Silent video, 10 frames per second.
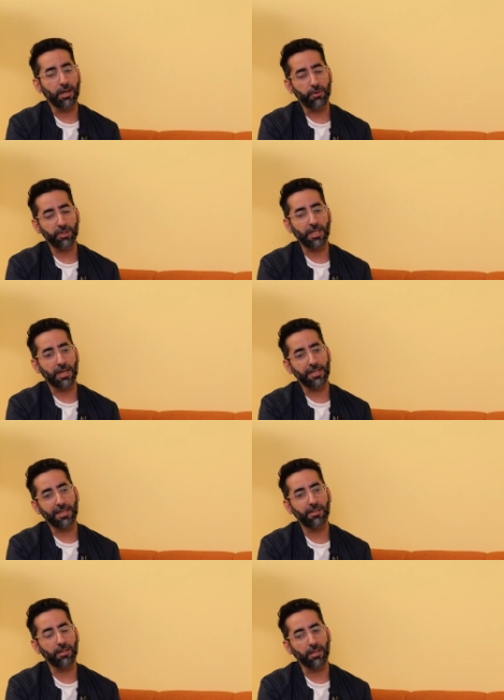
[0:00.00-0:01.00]
with that
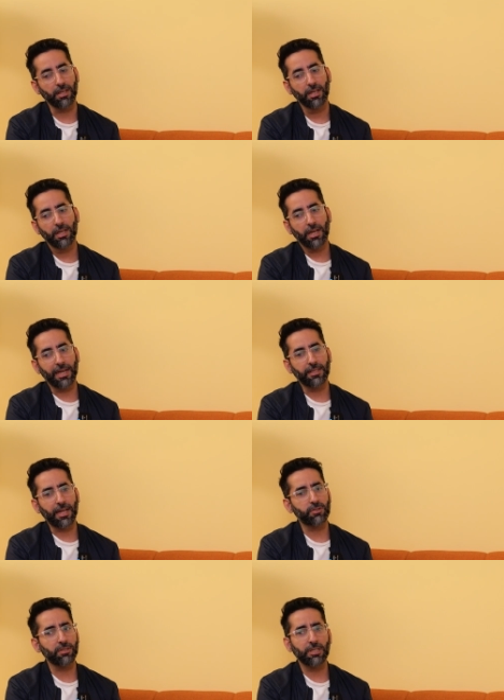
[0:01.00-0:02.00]
identity. And
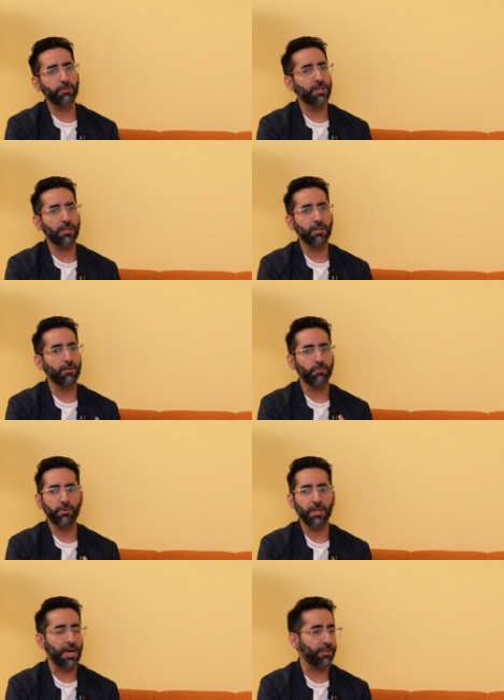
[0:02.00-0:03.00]
that's not something
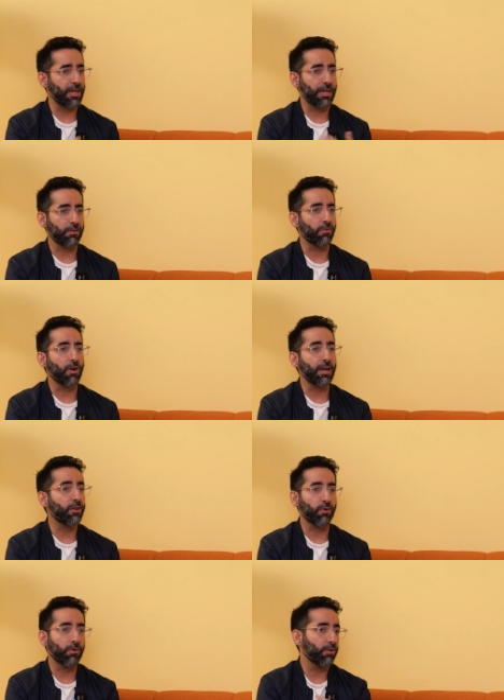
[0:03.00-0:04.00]
we either had the
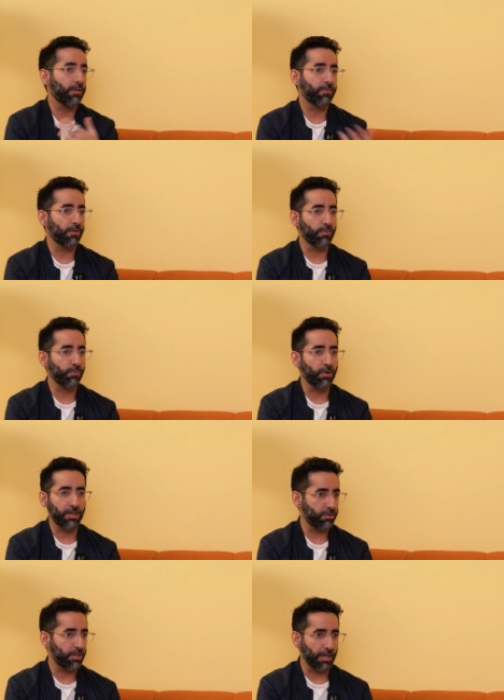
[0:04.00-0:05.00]
right or even
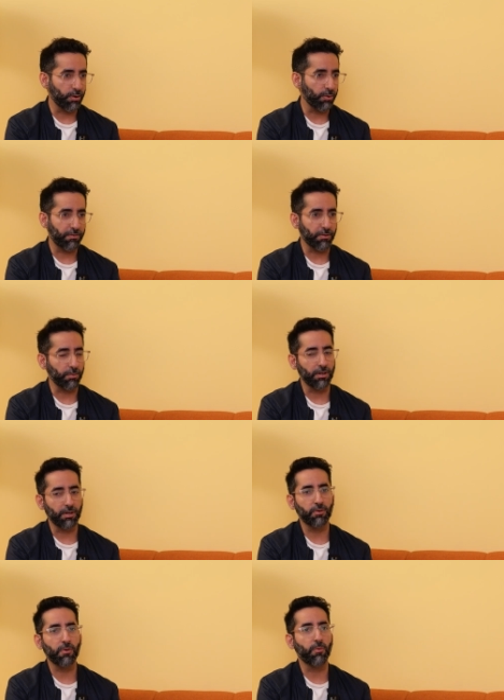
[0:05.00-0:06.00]
wanted to take away from her.
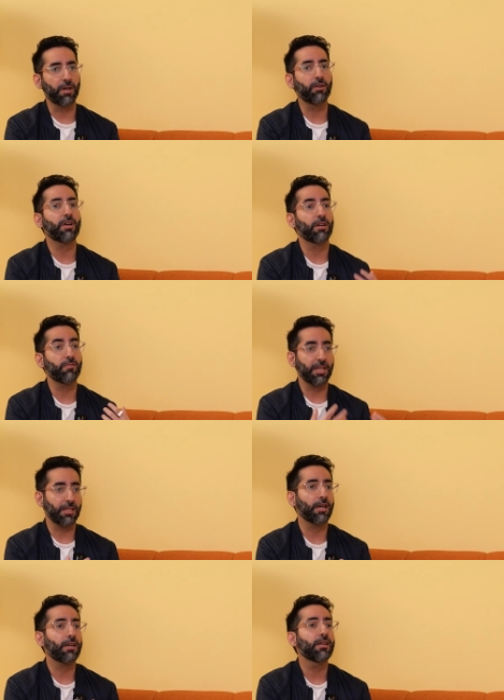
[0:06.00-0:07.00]
You know, we wanted to kind of
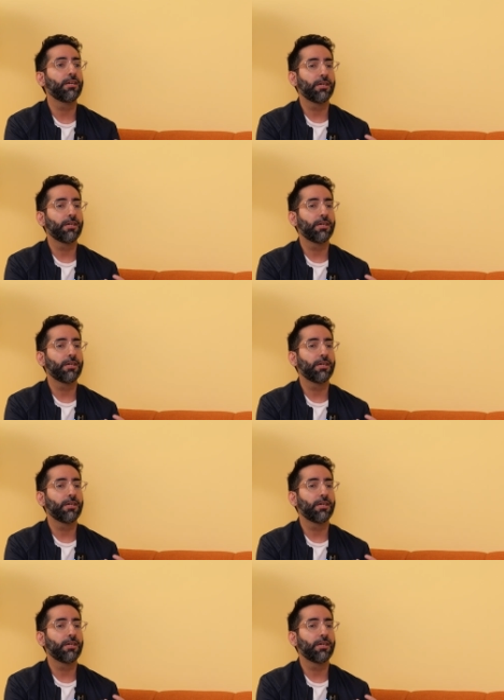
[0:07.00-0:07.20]
take that